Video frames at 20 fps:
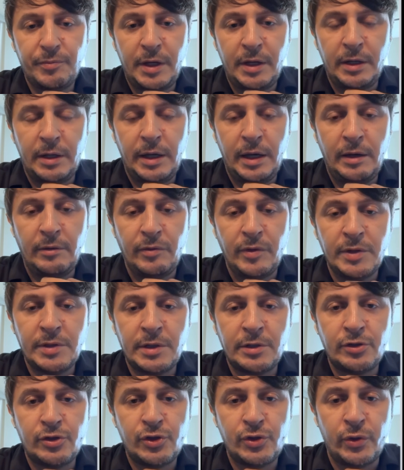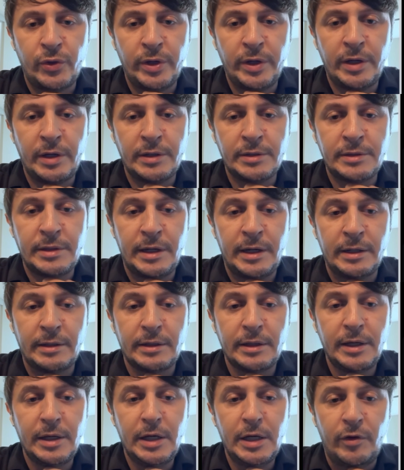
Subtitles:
And again, these are showing us that